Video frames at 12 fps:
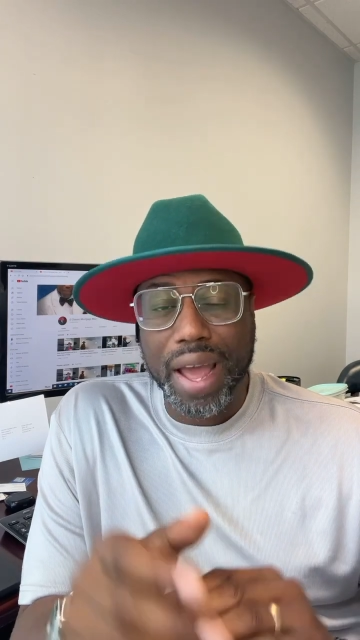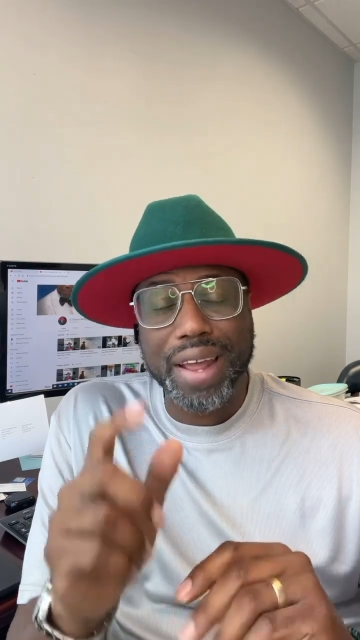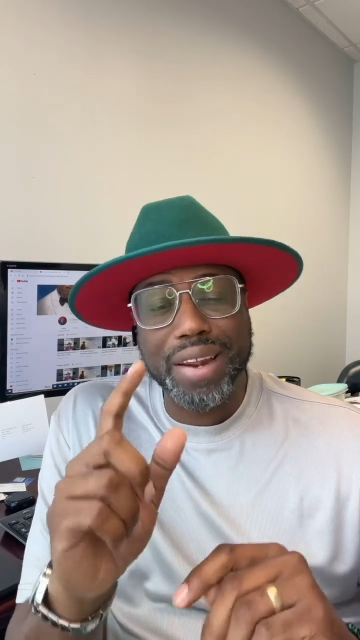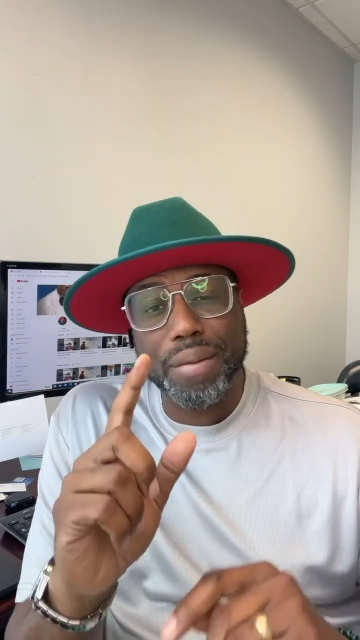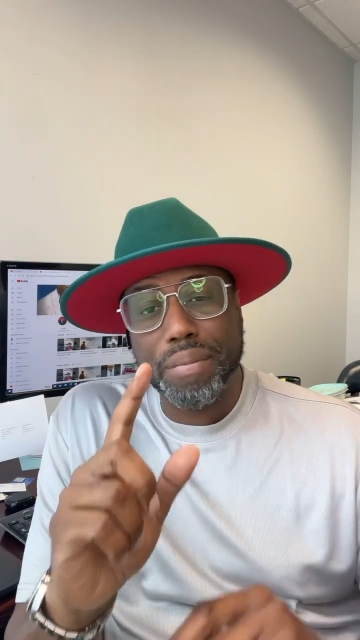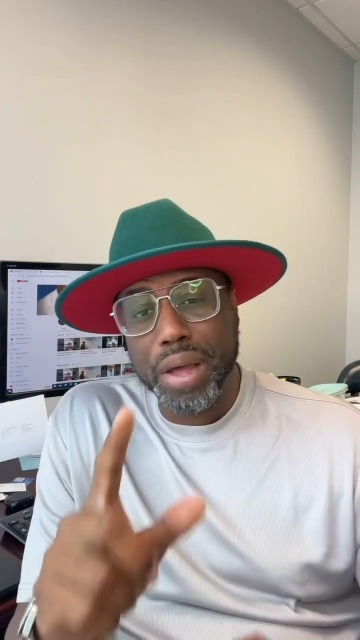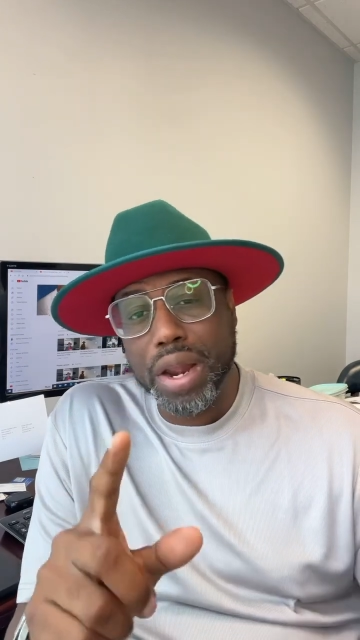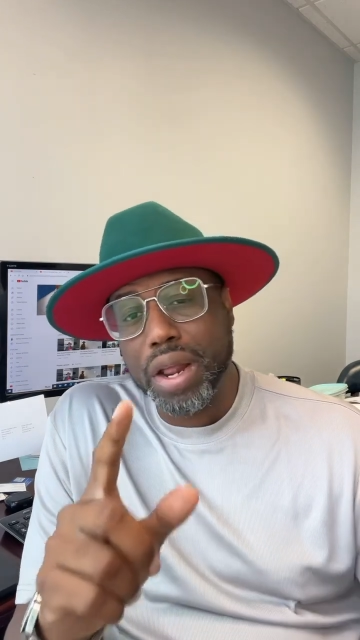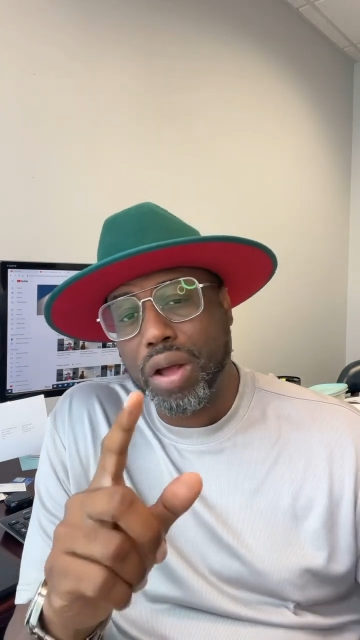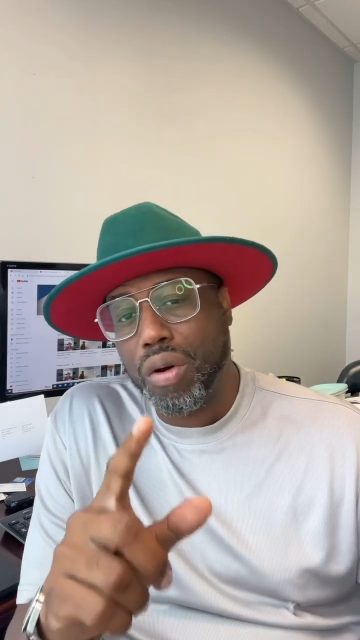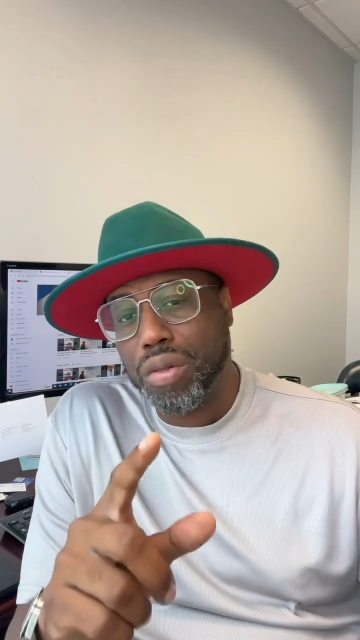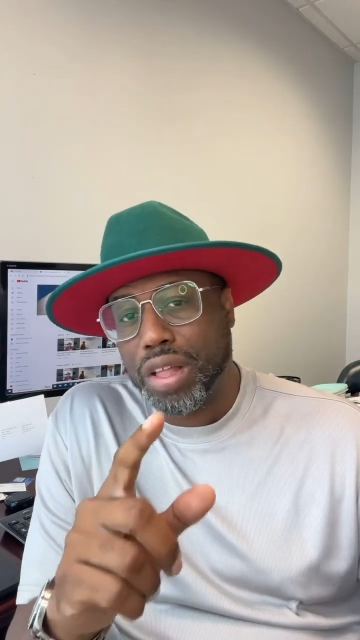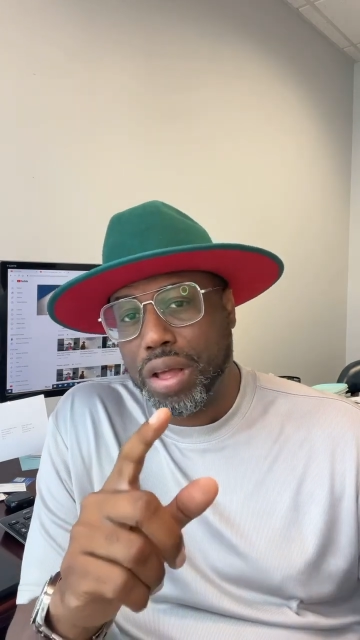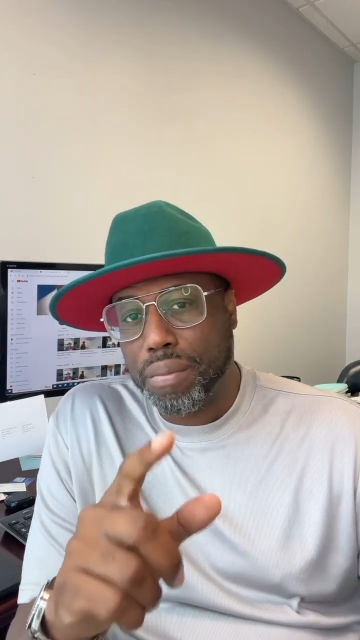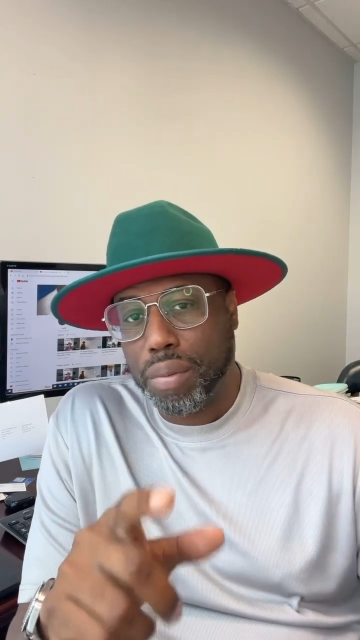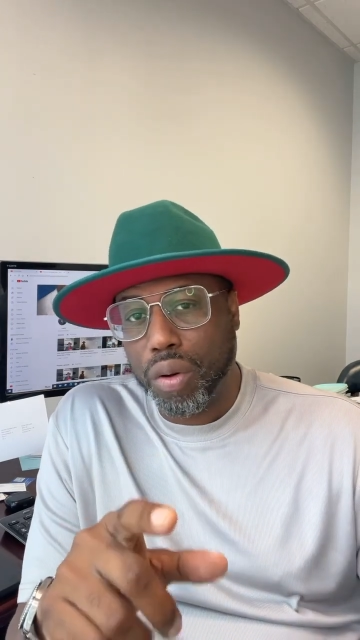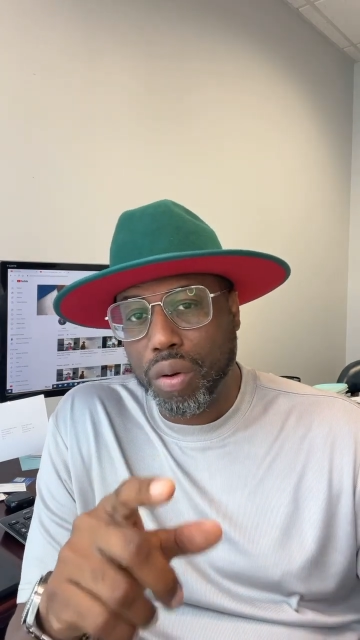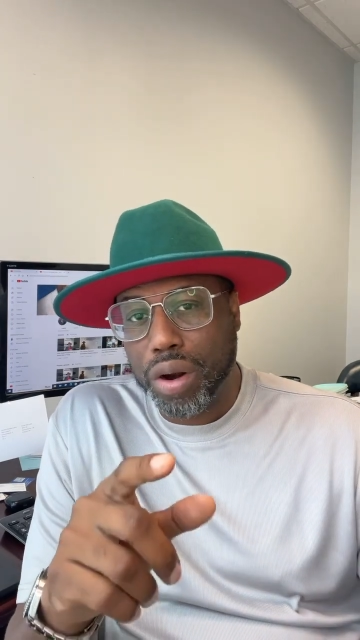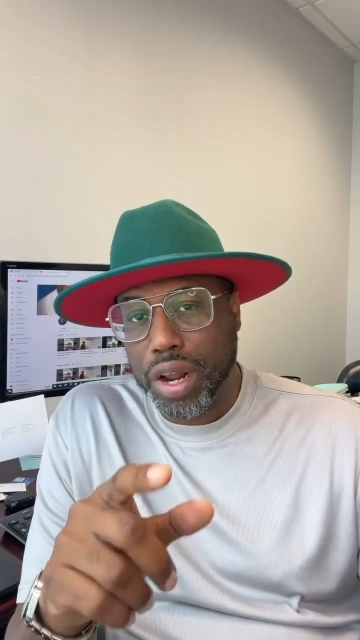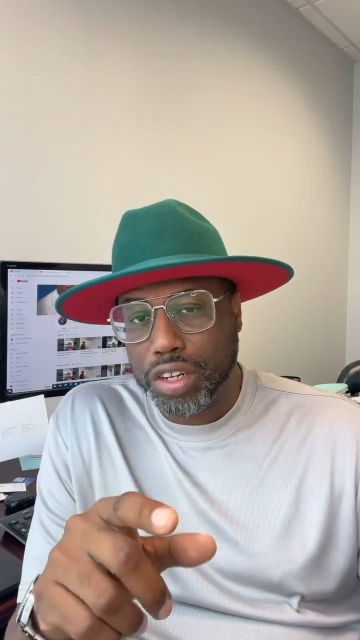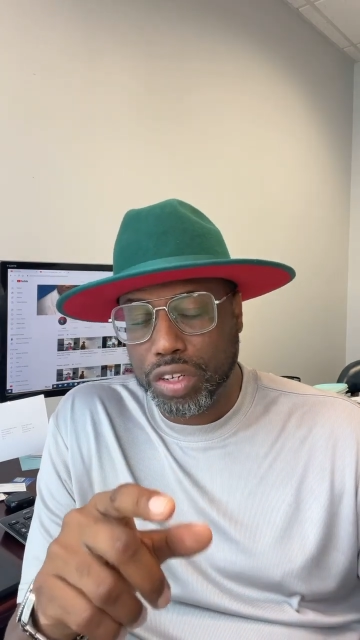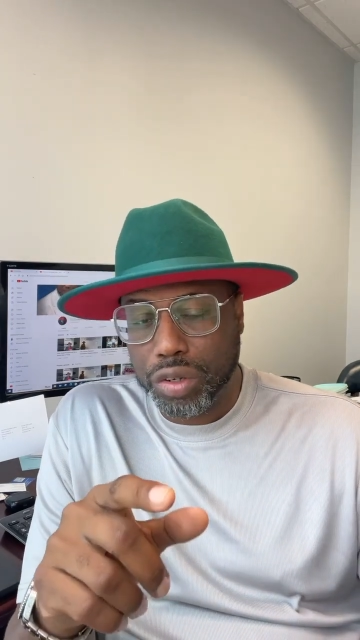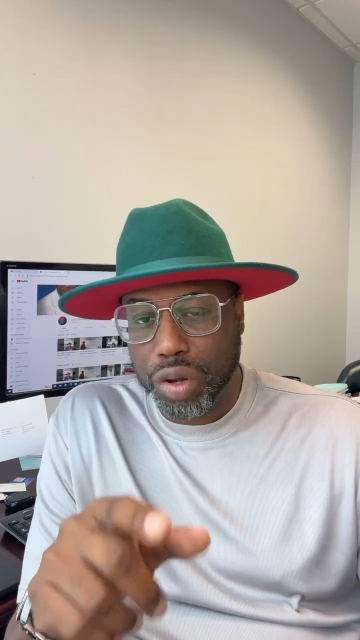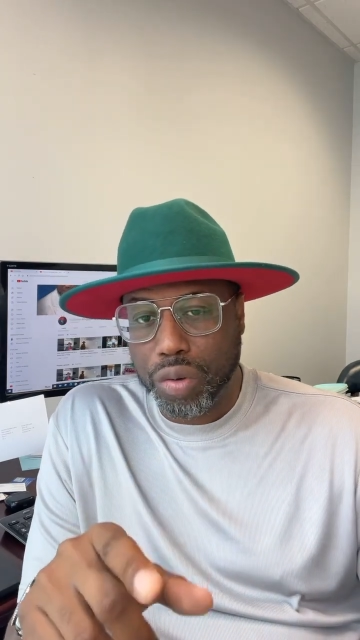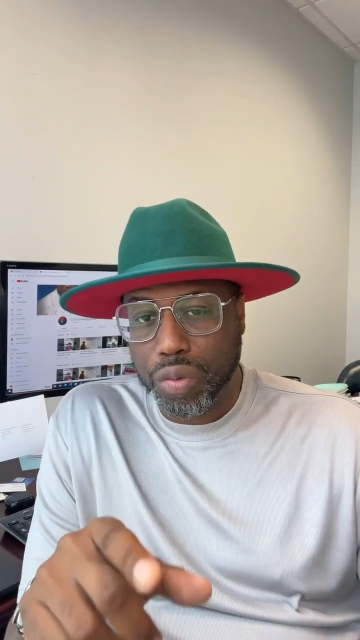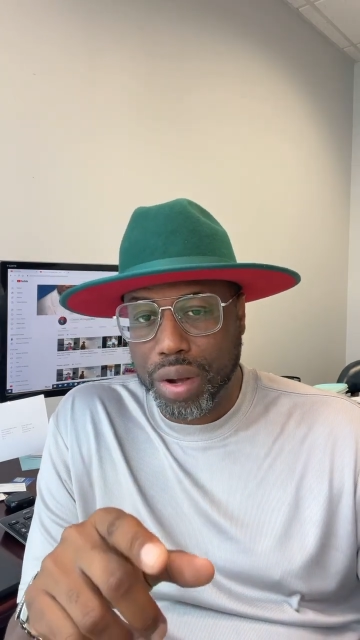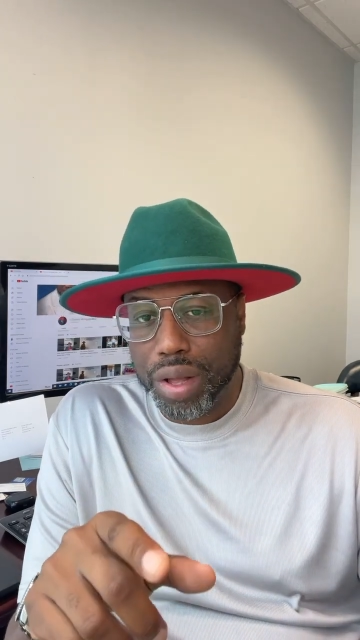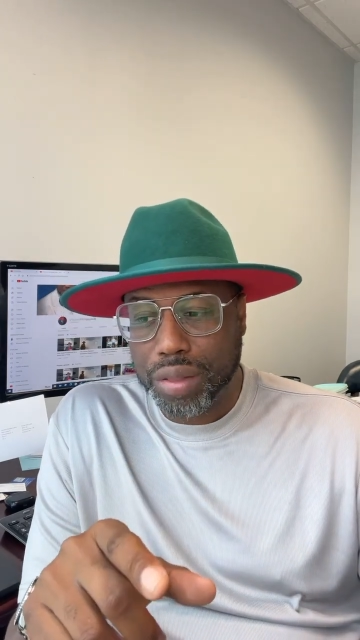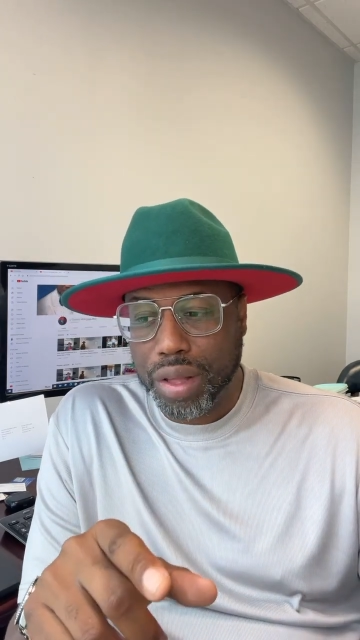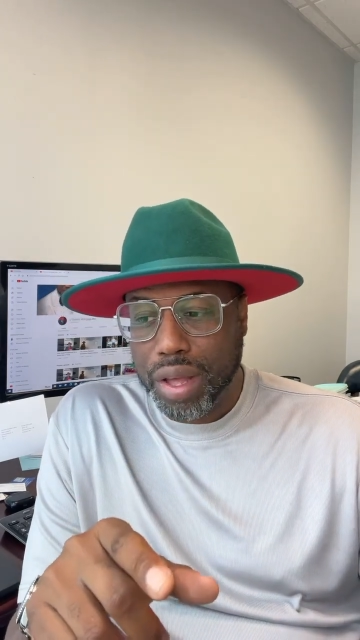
And depending on the employer that you go with,